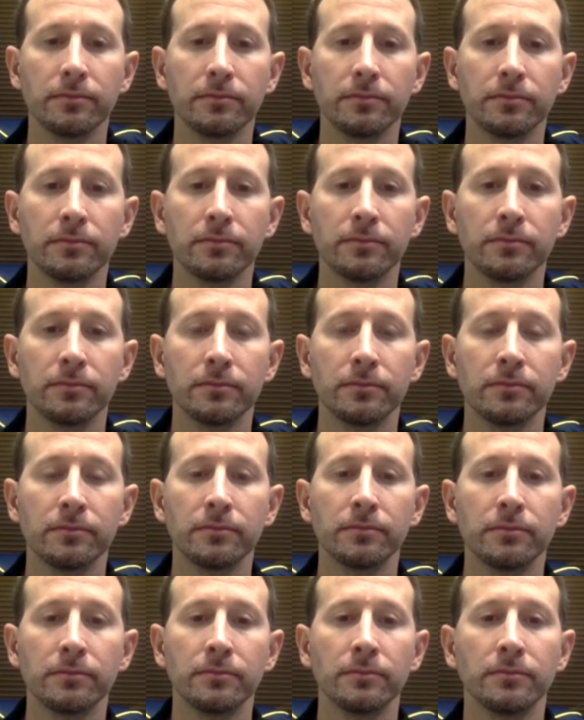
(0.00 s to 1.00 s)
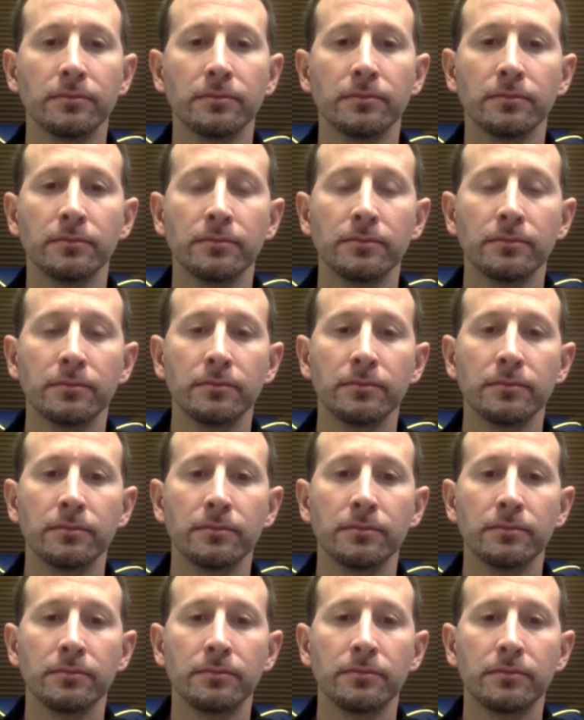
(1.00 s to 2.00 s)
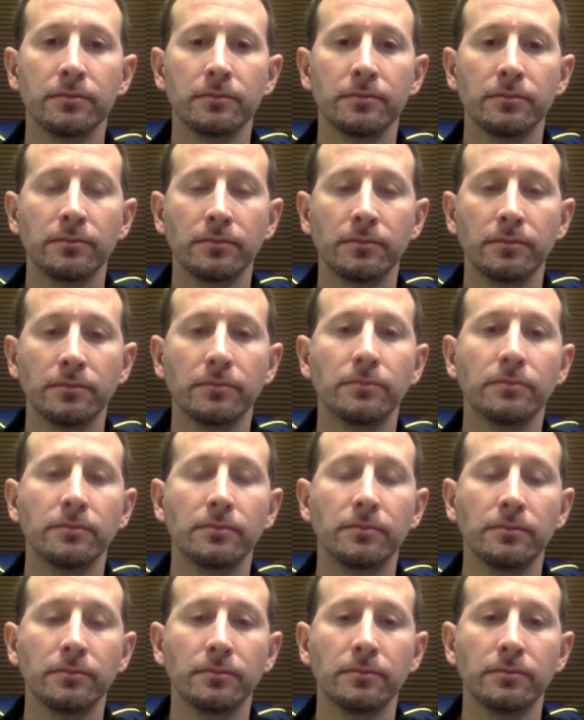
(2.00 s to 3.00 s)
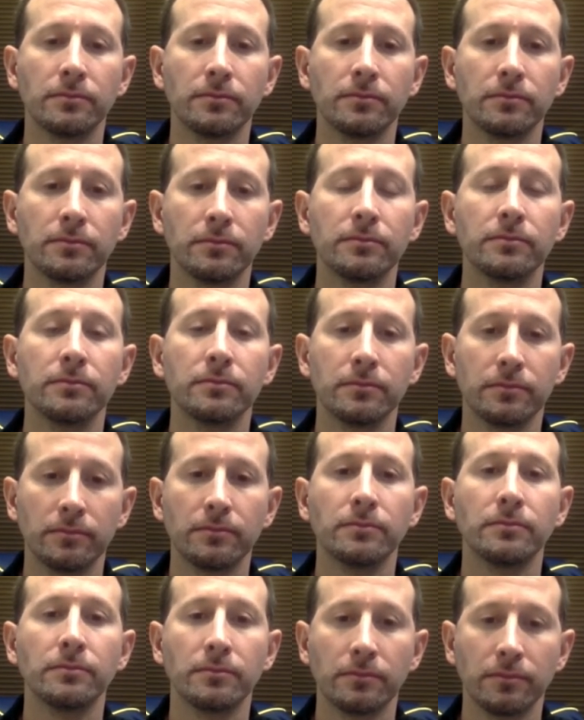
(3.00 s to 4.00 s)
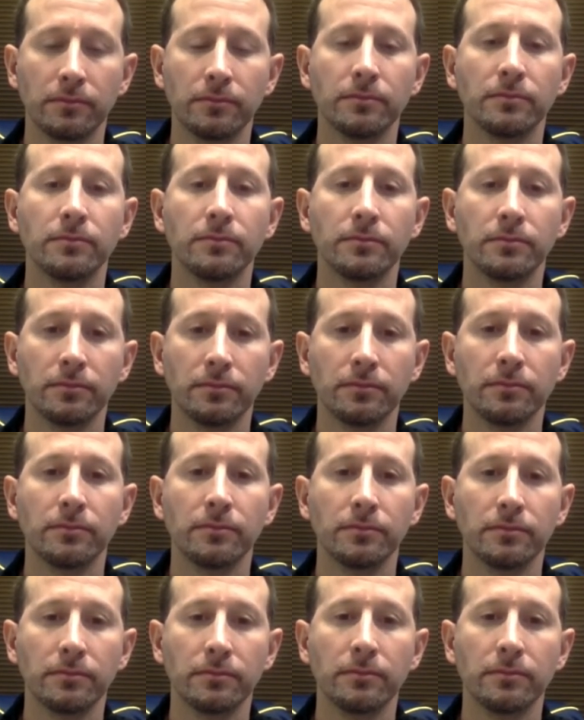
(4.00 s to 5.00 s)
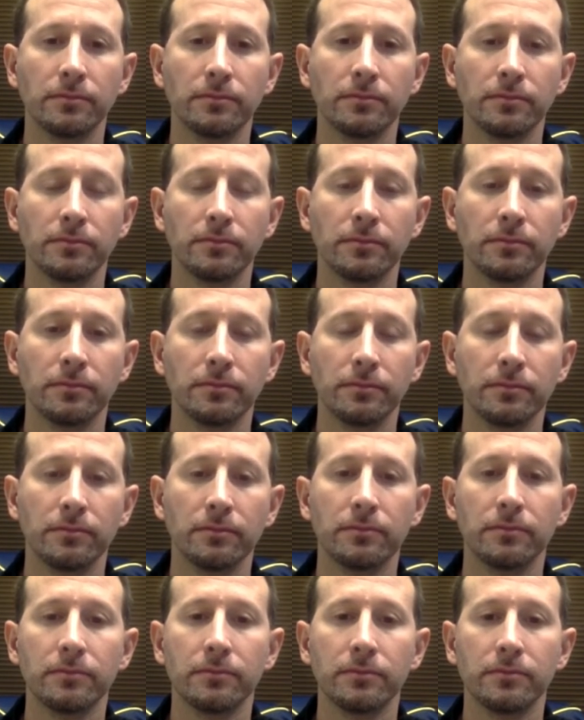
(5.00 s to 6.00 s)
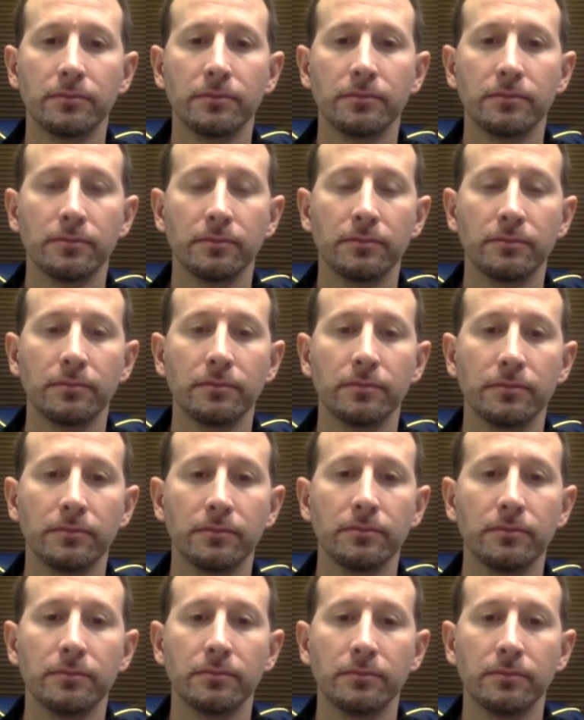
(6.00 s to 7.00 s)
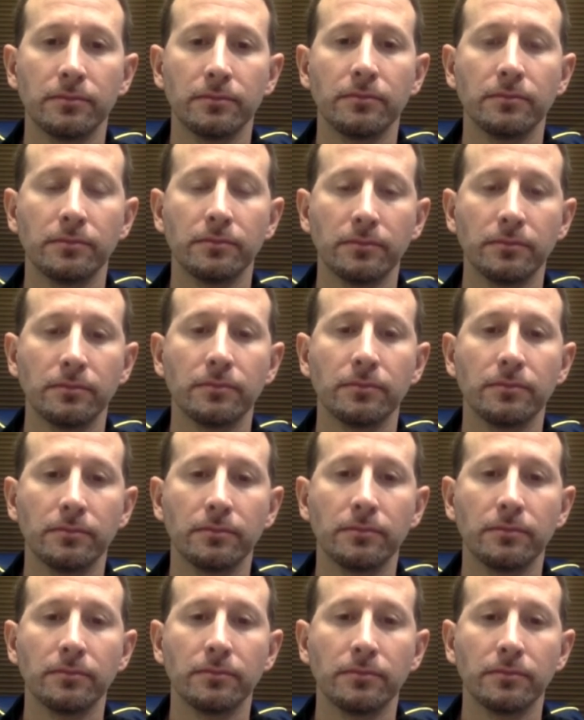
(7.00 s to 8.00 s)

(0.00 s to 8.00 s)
(not speaking)